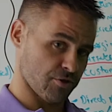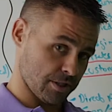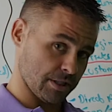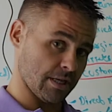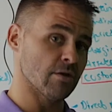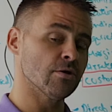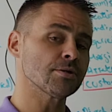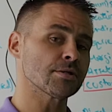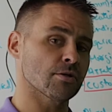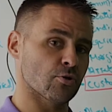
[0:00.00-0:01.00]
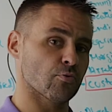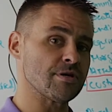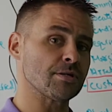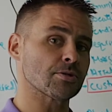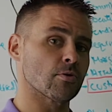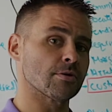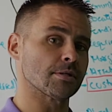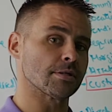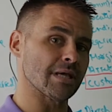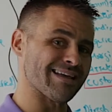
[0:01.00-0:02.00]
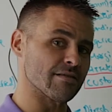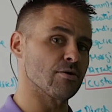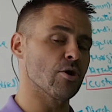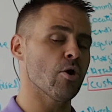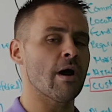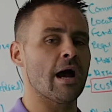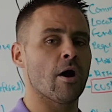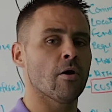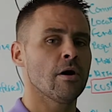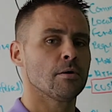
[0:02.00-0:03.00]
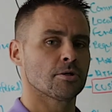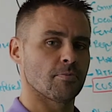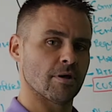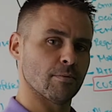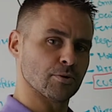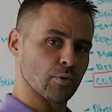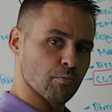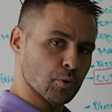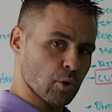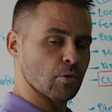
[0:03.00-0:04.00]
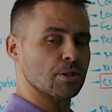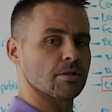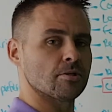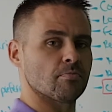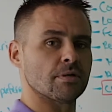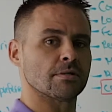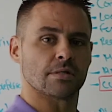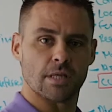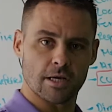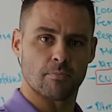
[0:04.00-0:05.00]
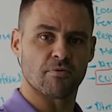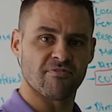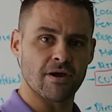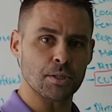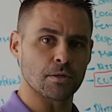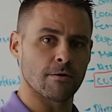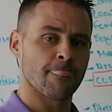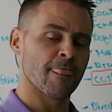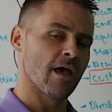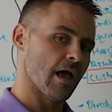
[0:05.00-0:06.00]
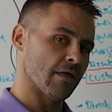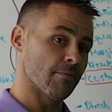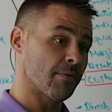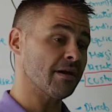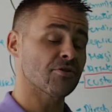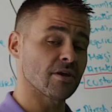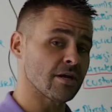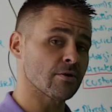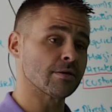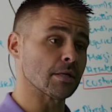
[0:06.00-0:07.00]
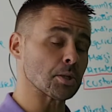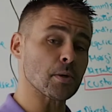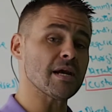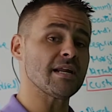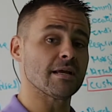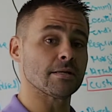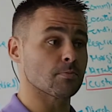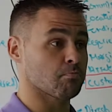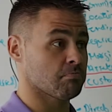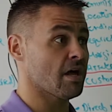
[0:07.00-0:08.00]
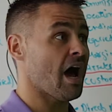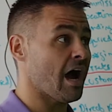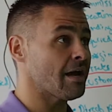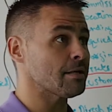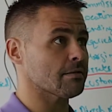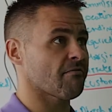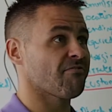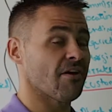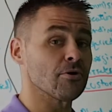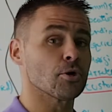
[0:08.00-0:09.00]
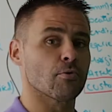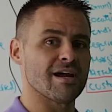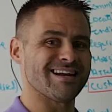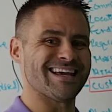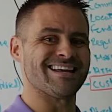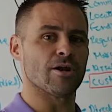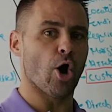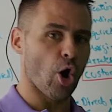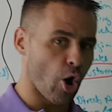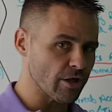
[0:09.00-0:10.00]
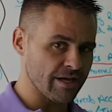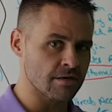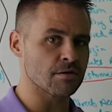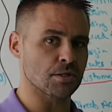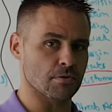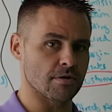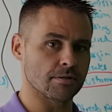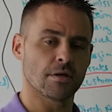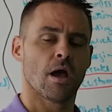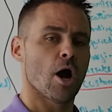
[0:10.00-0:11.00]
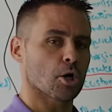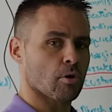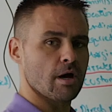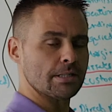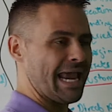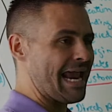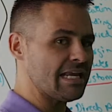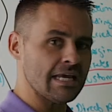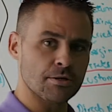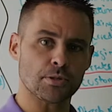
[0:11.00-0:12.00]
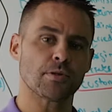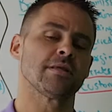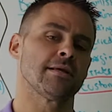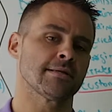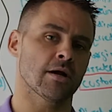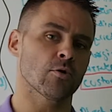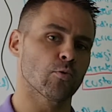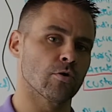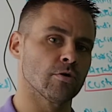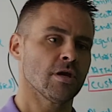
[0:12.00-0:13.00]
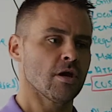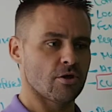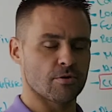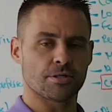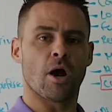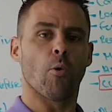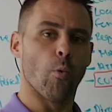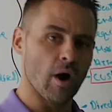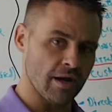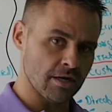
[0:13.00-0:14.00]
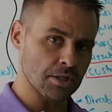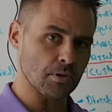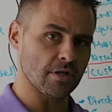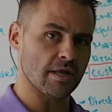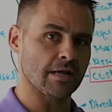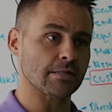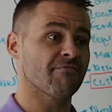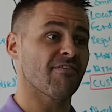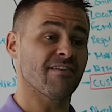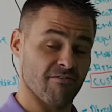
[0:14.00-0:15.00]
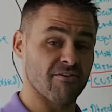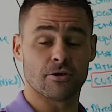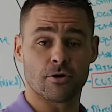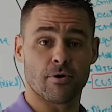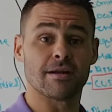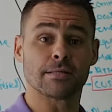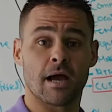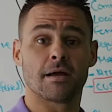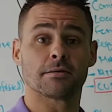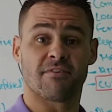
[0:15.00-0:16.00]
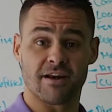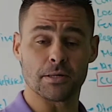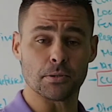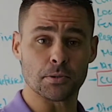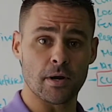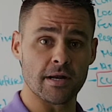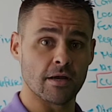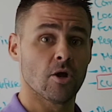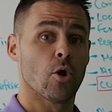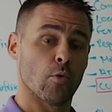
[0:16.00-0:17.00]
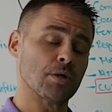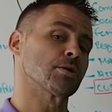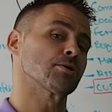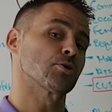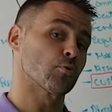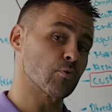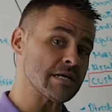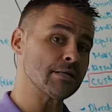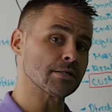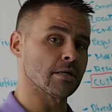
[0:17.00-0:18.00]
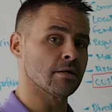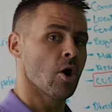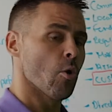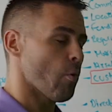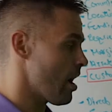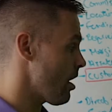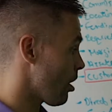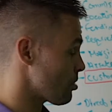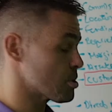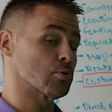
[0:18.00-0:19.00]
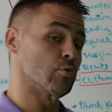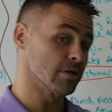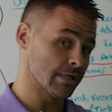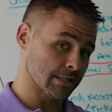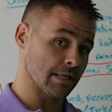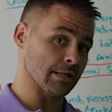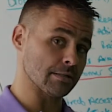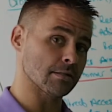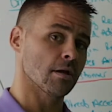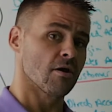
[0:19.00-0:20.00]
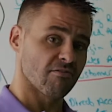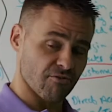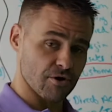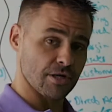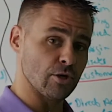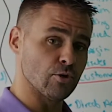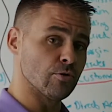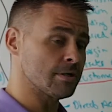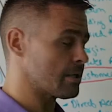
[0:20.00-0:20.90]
the skills, the resources, and the know-how to be able to approach this business like a professional. And the big thing here is that trading is the highest failure rate in all industries. Across any industry in the entire world, there is not one industry that has a failure rate as high as financial trading, which is the reason why our school exists, for you to